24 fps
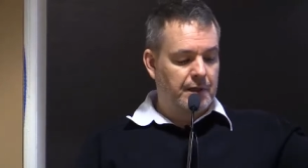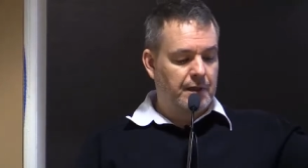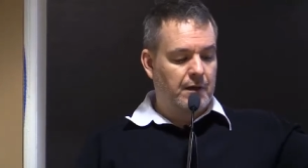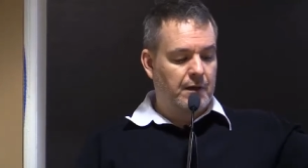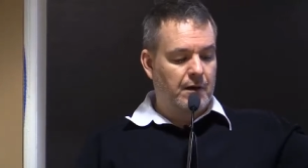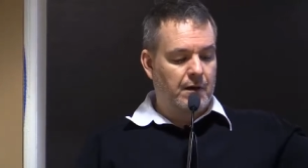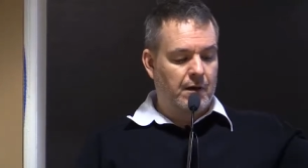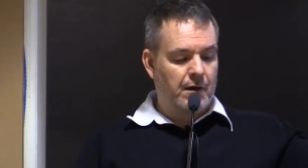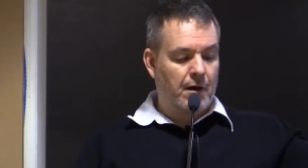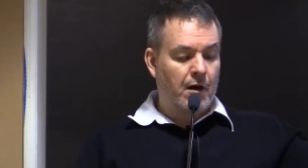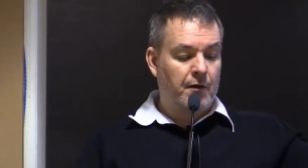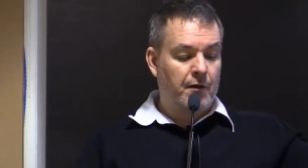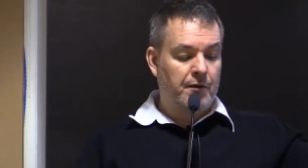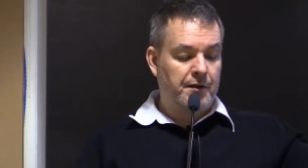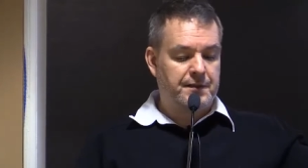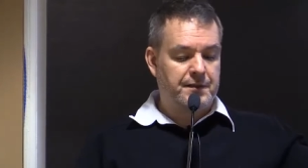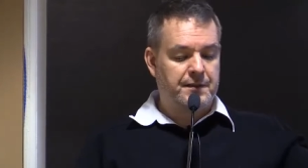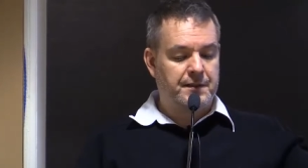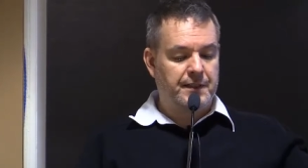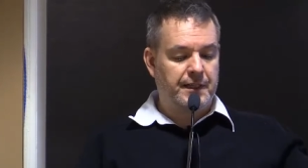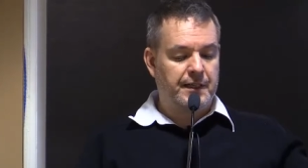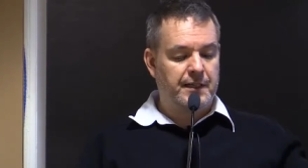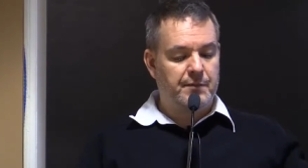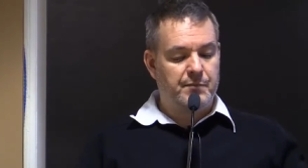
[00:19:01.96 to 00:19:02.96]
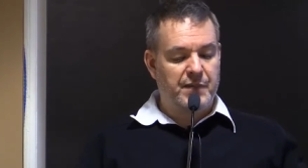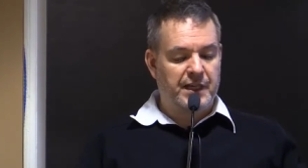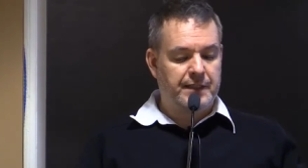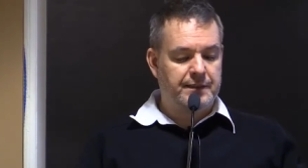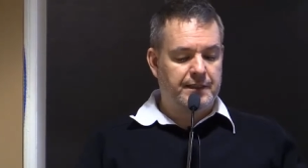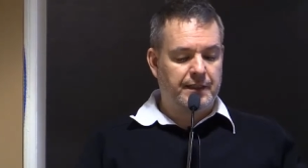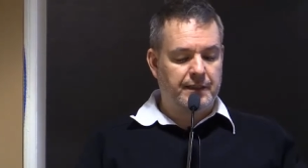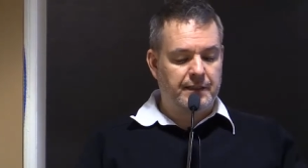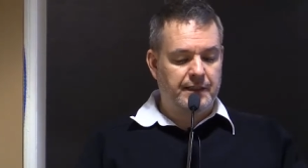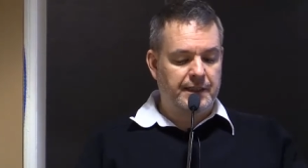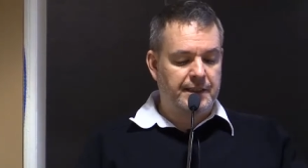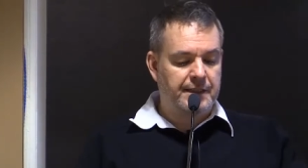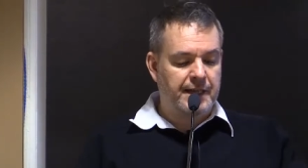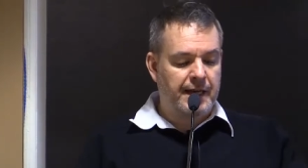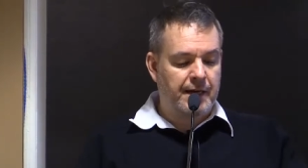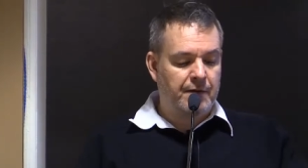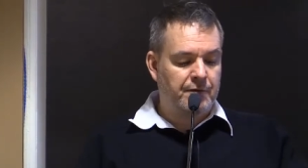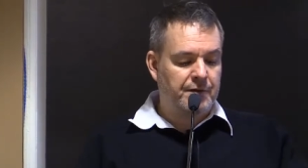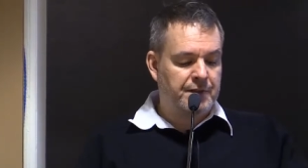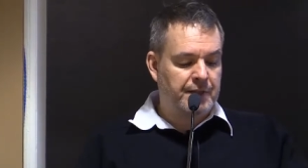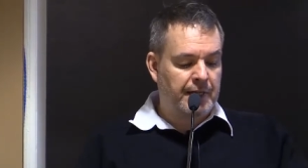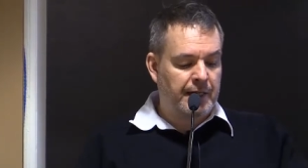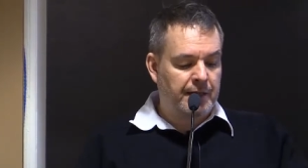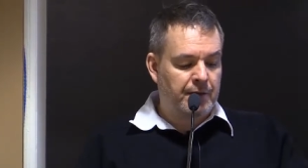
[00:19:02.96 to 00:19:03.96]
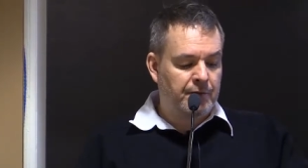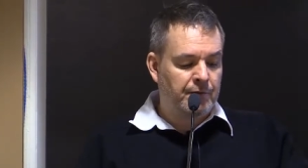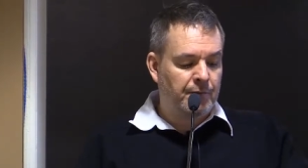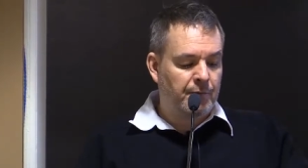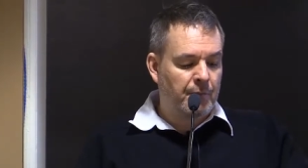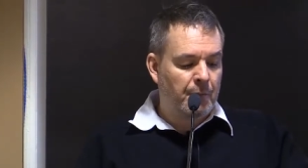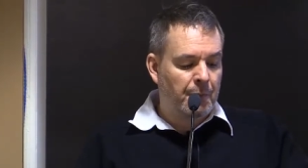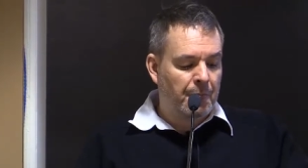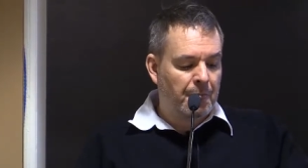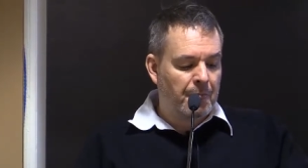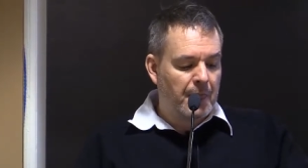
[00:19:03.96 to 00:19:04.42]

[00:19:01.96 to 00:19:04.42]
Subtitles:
all the city basically downtown,